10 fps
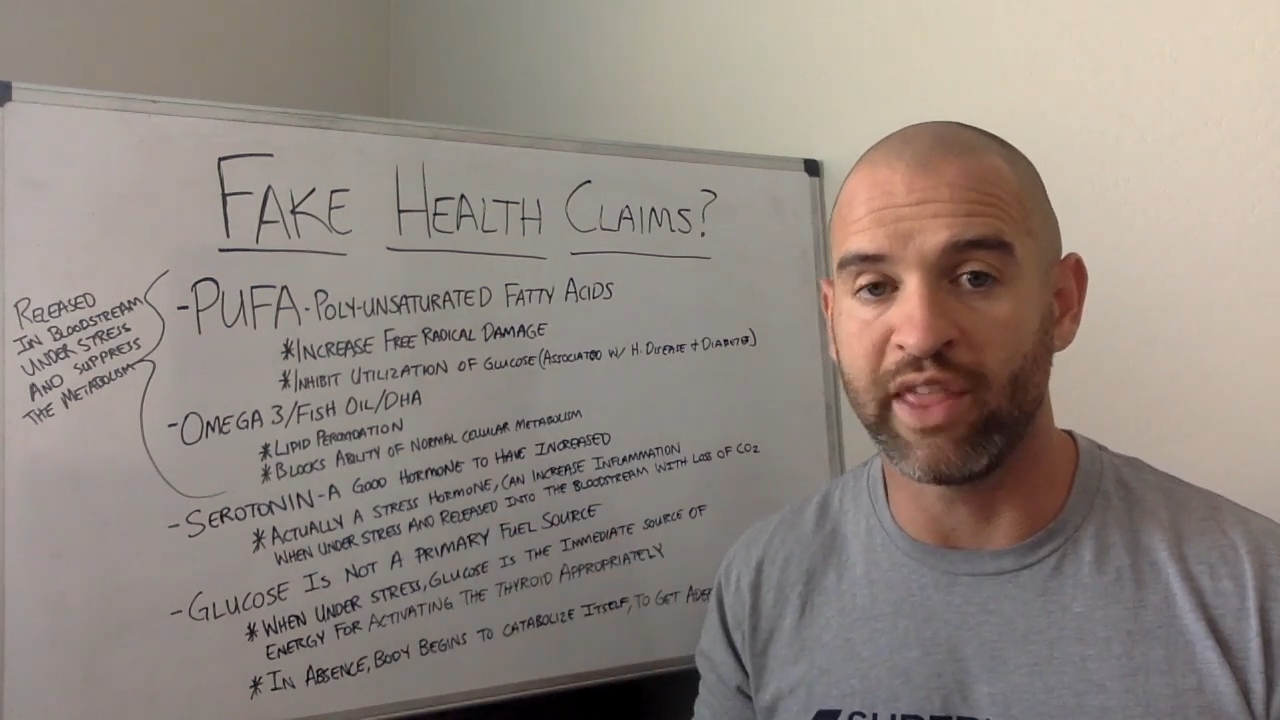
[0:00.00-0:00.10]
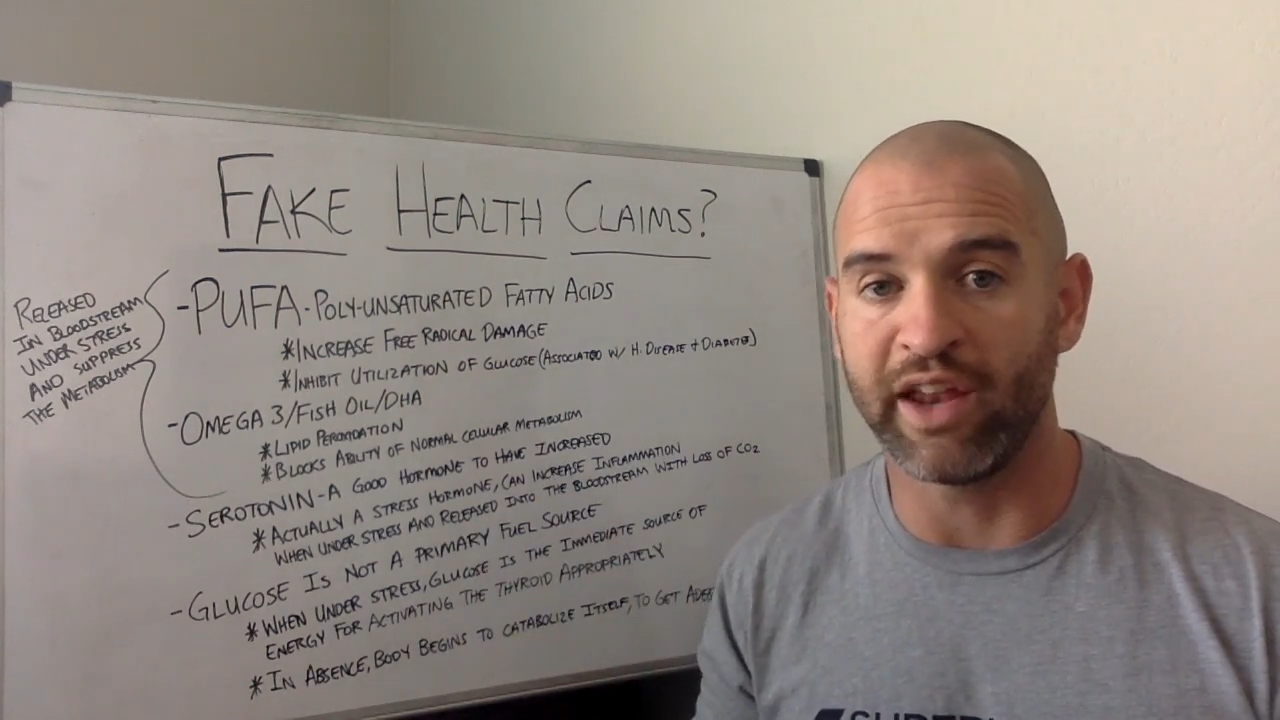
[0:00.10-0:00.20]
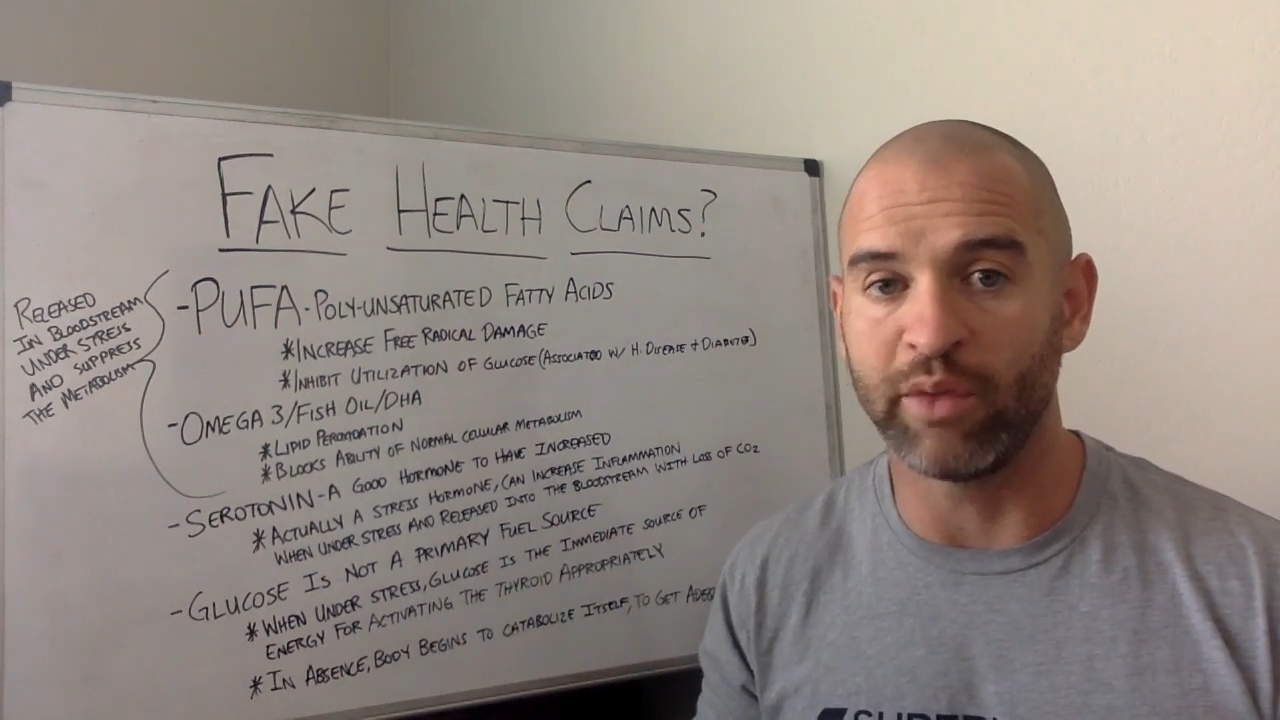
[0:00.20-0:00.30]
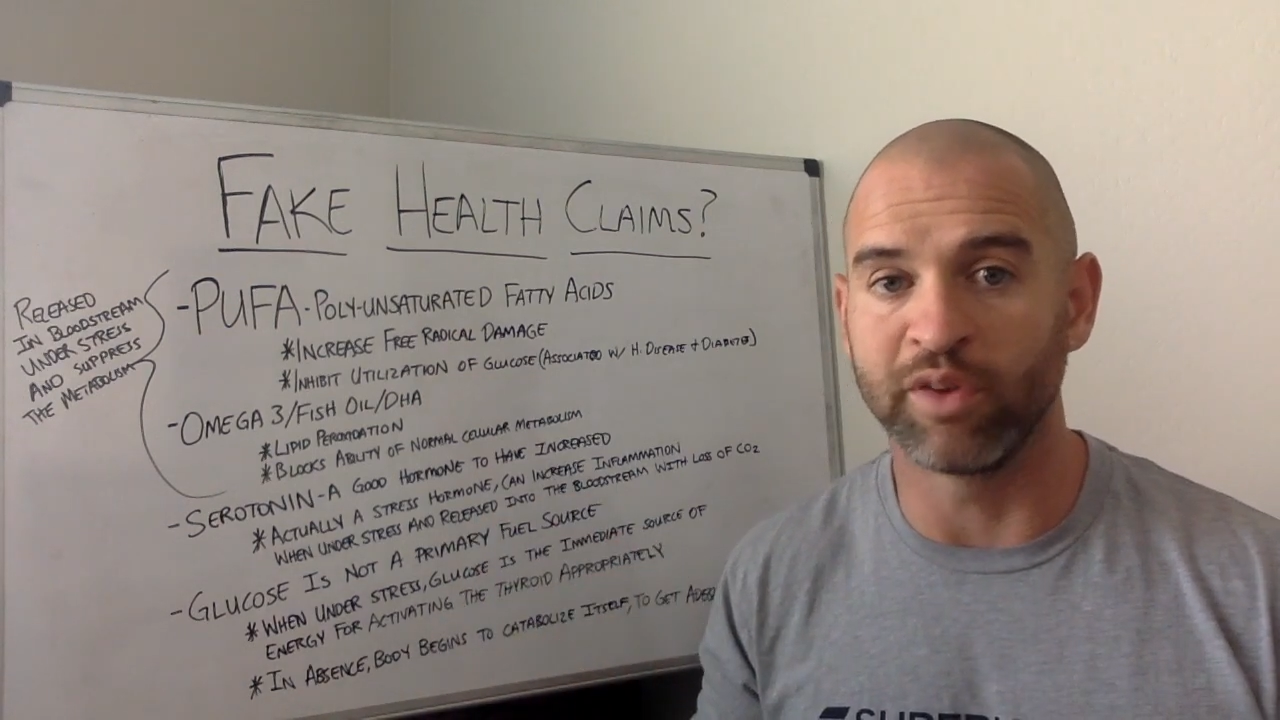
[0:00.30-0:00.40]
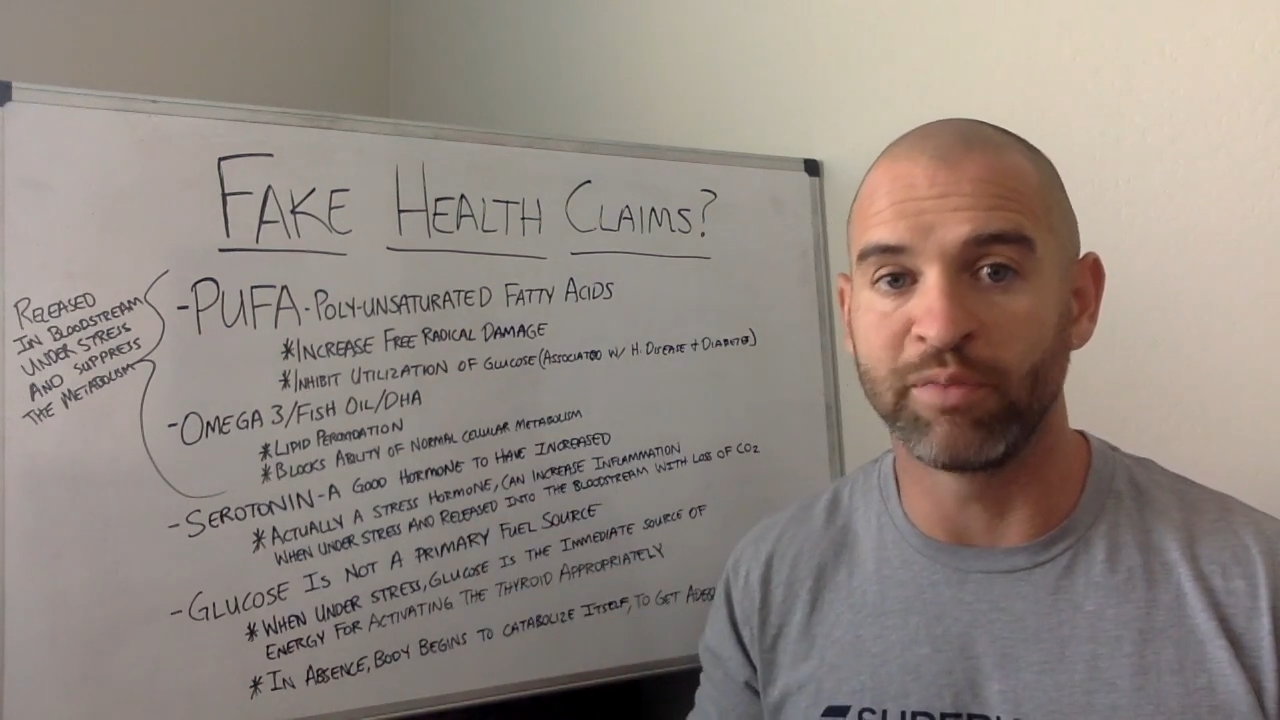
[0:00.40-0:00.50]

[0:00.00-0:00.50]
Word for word: that it was